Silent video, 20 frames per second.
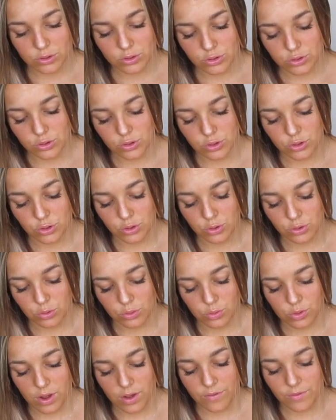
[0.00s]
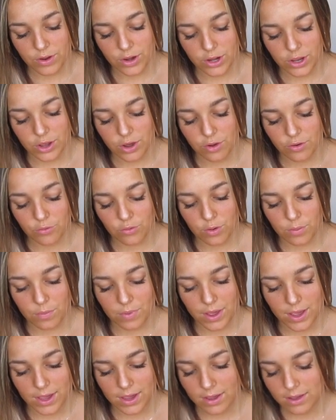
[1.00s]
to a video from
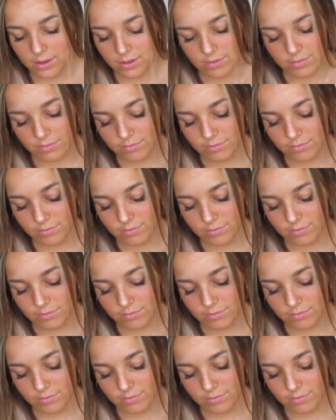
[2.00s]
like